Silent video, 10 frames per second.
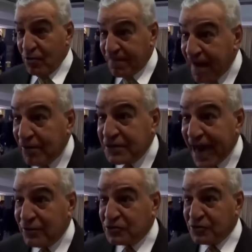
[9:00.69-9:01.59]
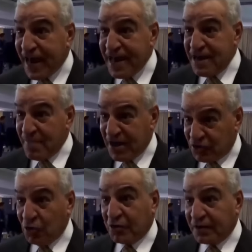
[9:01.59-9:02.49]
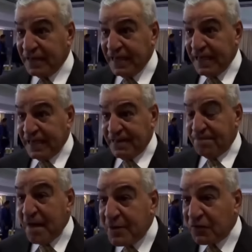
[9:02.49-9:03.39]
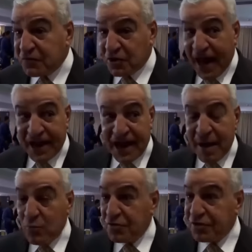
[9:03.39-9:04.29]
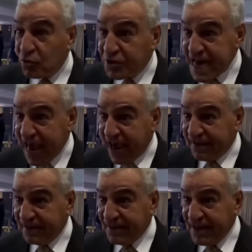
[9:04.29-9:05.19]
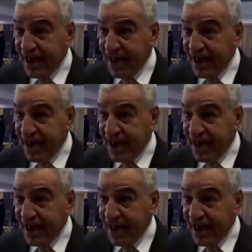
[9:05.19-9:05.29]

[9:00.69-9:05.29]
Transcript: We found out today in my talk, the family of Tutankhamun through DNA,